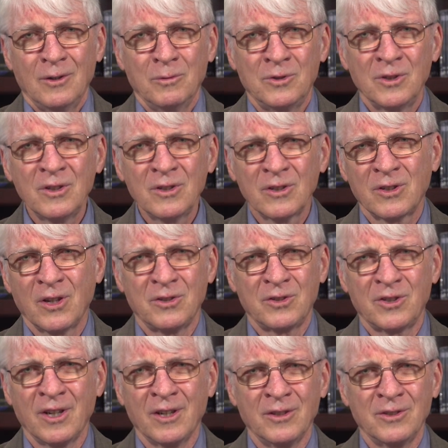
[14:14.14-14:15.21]
Well, Jesus says
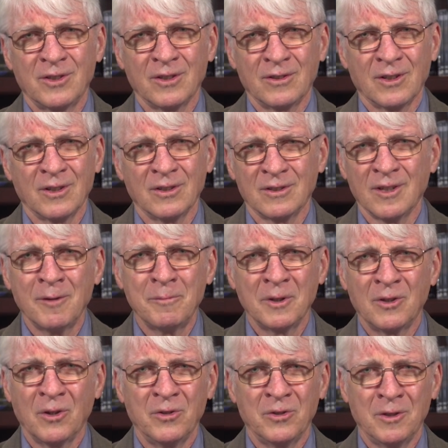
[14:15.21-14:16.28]
challenging things not
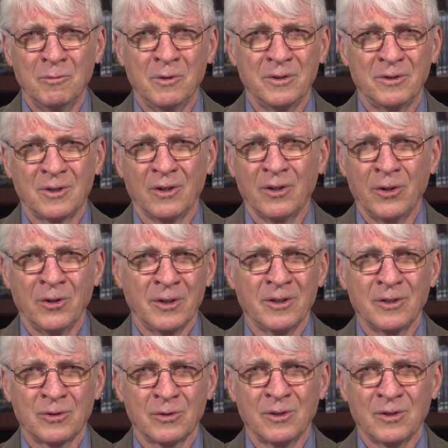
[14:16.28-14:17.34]
because he wants to hurt
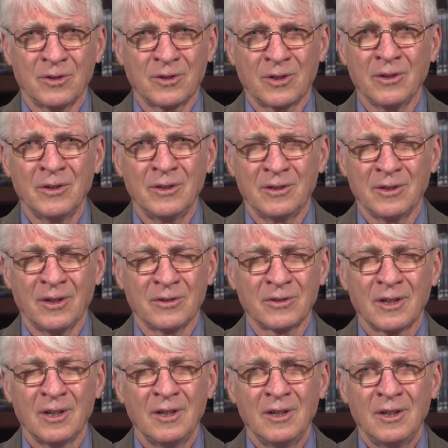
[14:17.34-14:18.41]
us or discourage
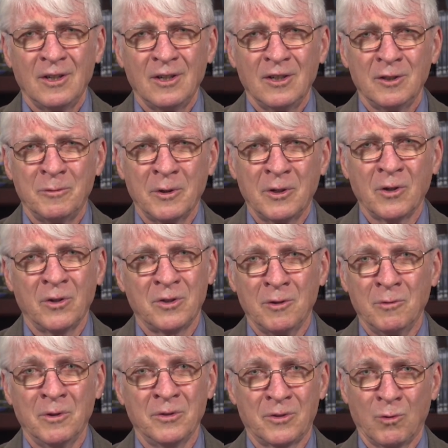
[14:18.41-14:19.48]
us. It's because he
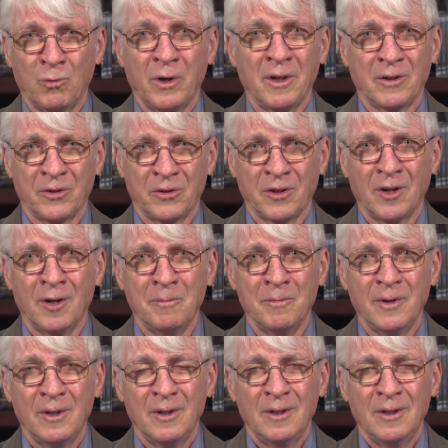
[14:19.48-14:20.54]
wants to wake us up.
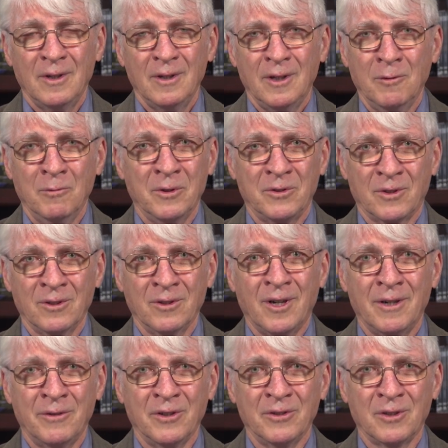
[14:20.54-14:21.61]
He wants to
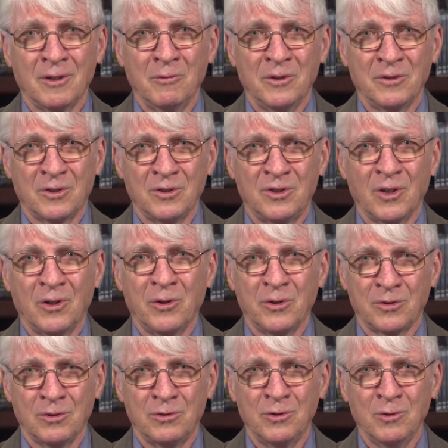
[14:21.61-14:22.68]
love us. He wants to show
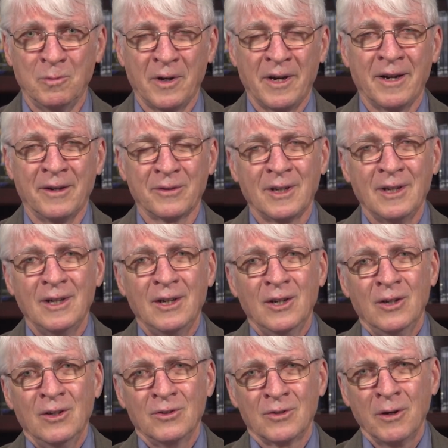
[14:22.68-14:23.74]
us the true path.
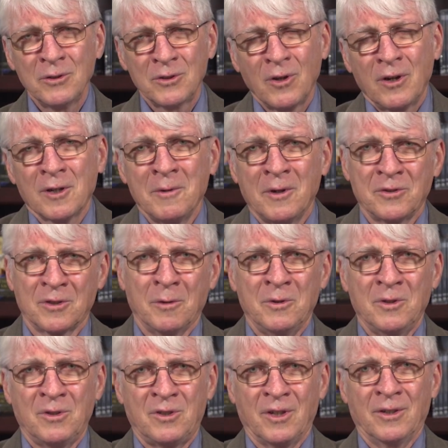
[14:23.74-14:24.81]
So I was talking about some of
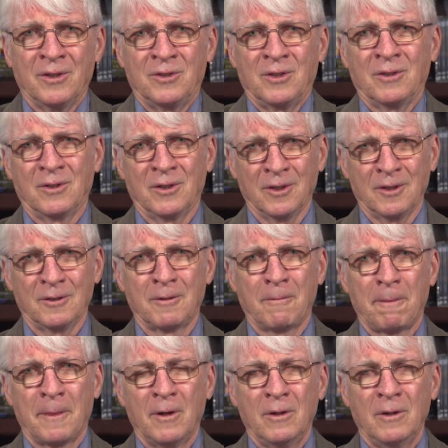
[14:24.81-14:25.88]
these challenging things,
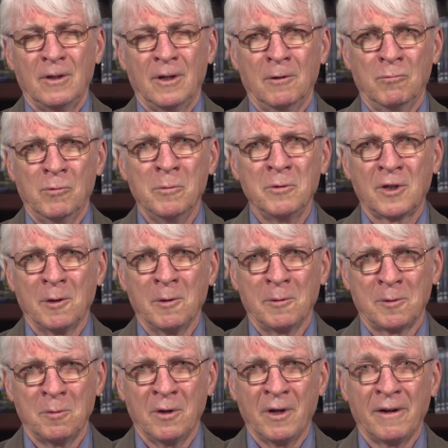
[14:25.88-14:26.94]
and a woman came
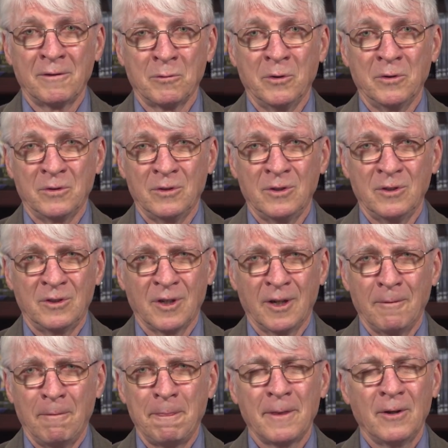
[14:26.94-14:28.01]
up to me afterwards, and she
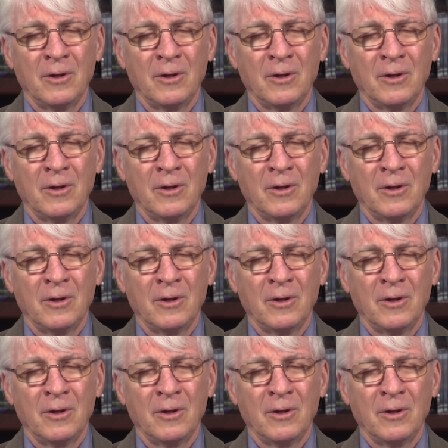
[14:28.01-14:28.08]
said,